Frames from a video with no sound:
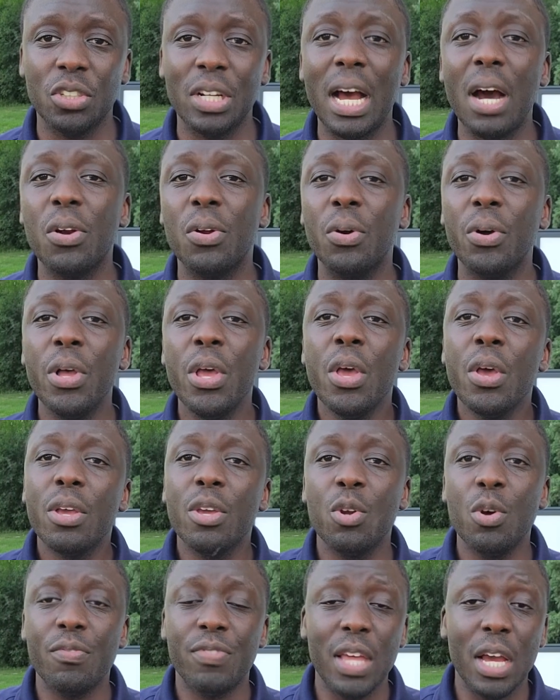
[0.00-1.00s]
how to,
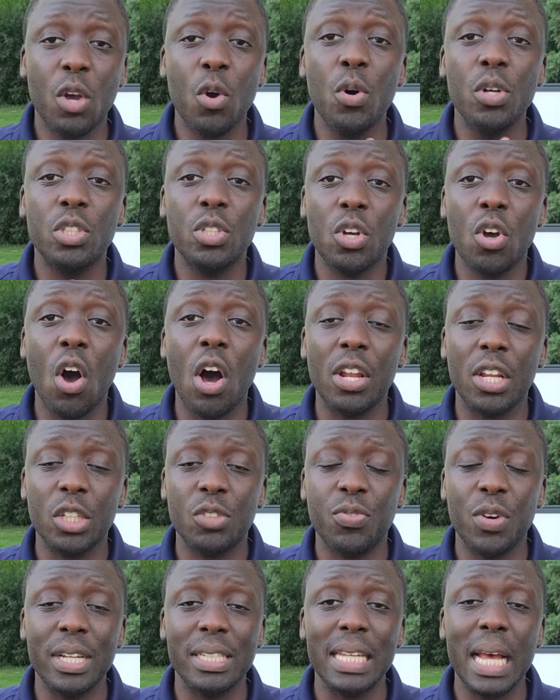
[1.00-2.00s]
you know, if they're going to college,
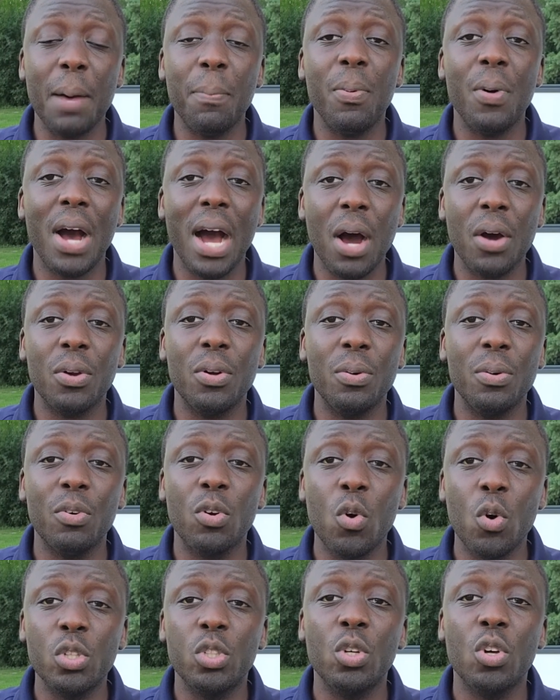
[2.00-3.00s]
for example, how to
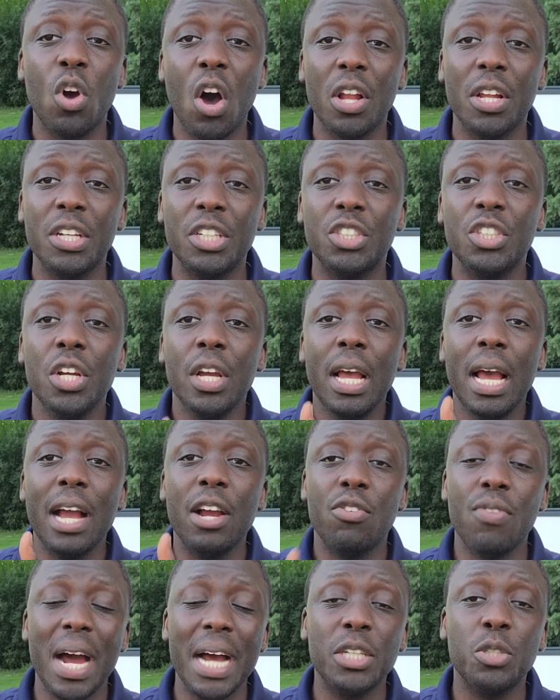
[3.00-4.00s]
go to college
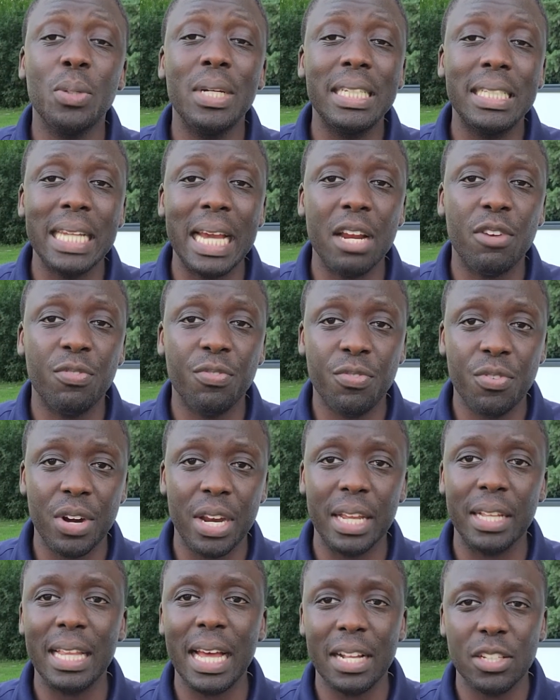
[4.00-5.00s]
and graduate debt
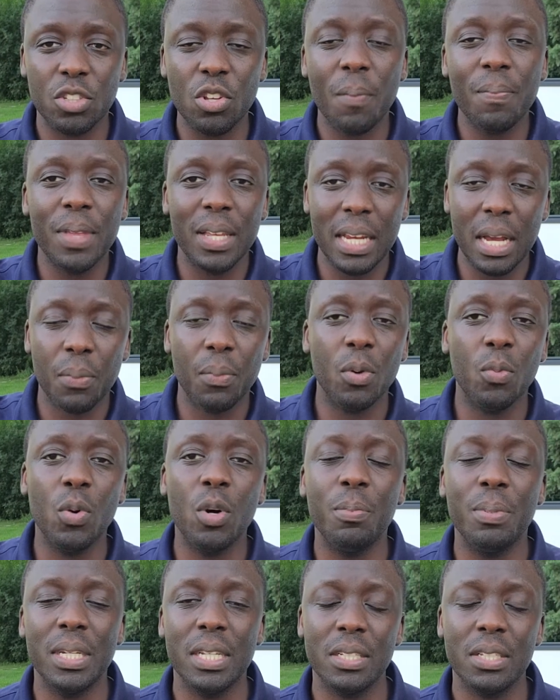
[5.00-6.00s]
free. That that's something that we
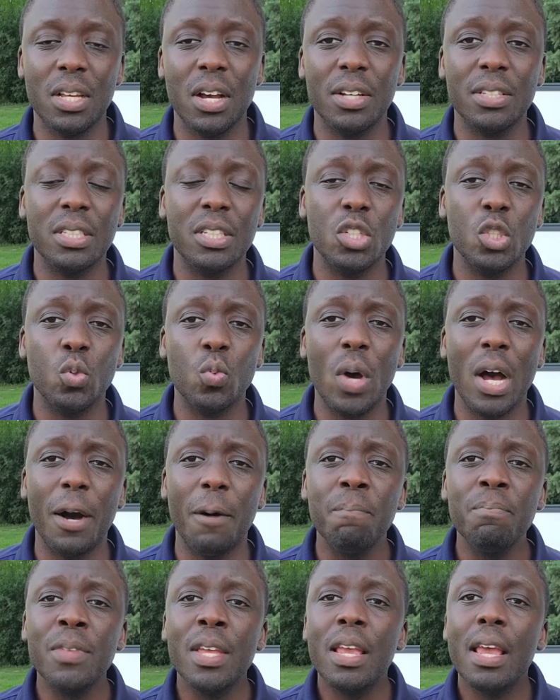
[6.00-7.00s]
will be discussing as
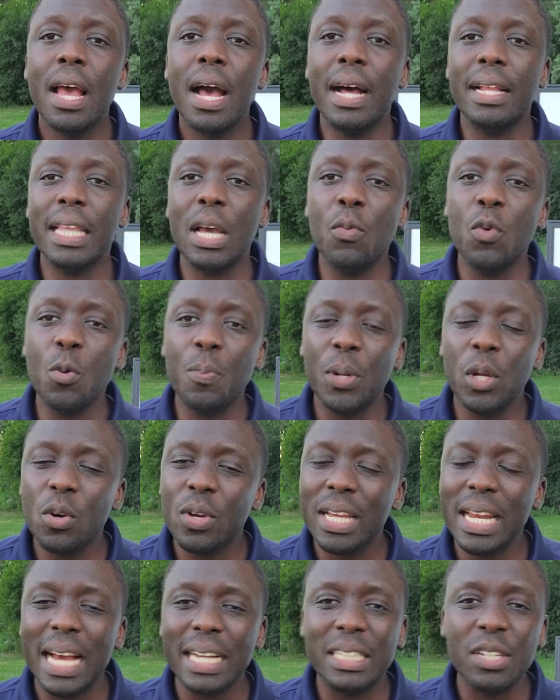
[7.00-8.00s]
well. And then we'll be
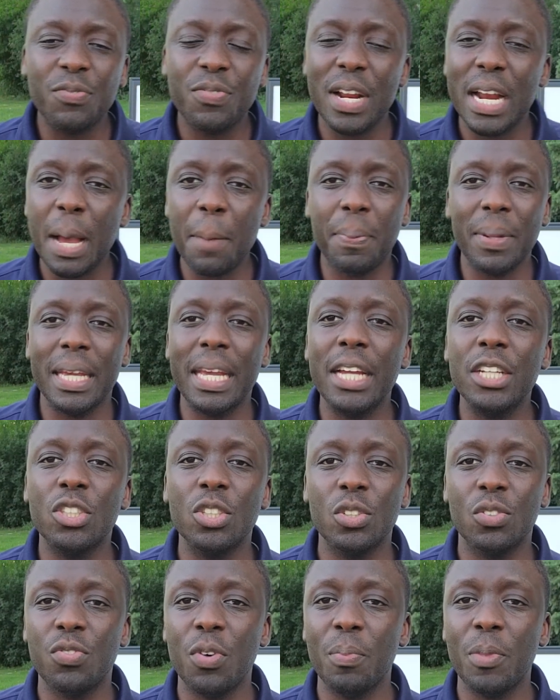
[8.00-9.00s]
looking at different
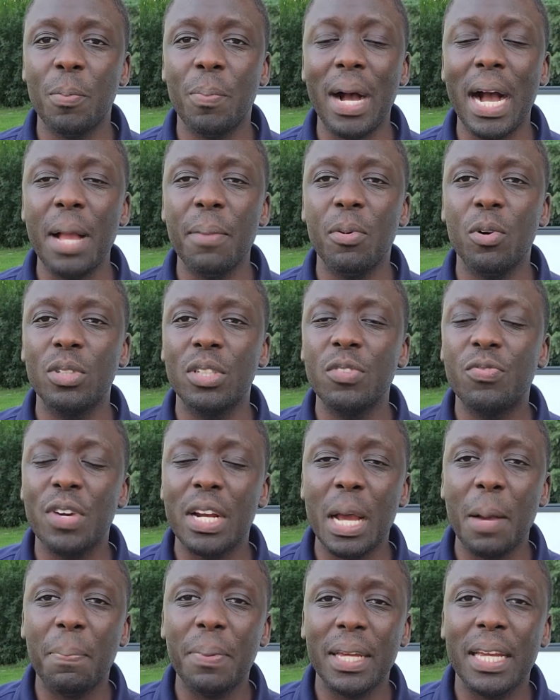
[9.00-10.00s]
applications from the Bible,
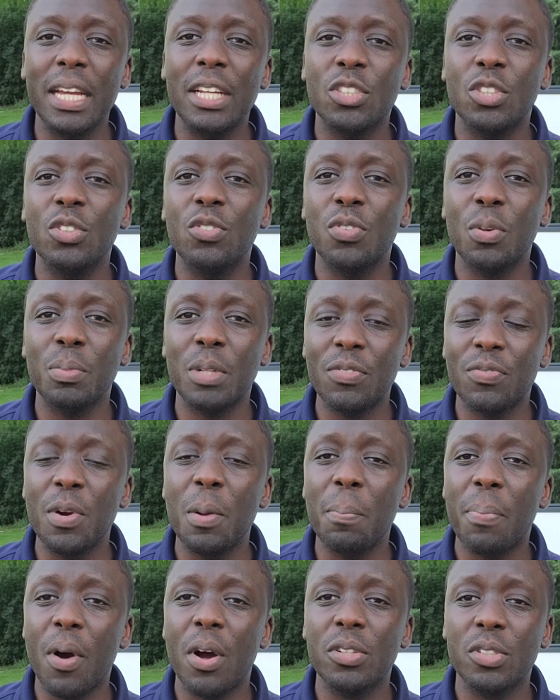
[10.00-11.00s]
different applications from
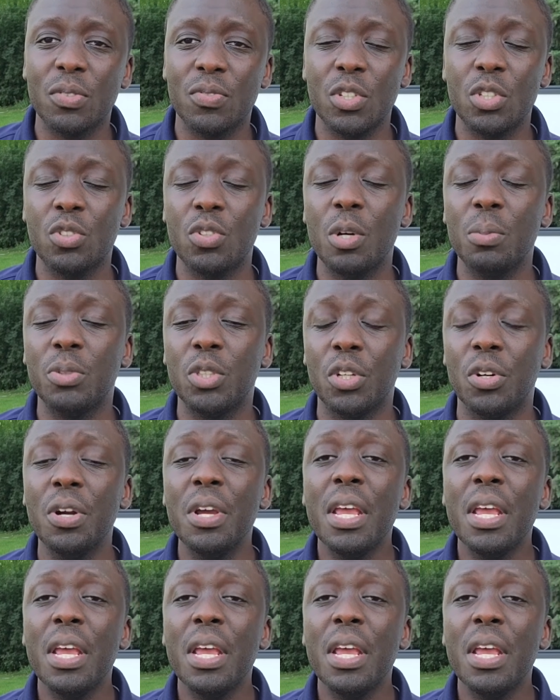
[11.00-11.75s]
different parts of the scripture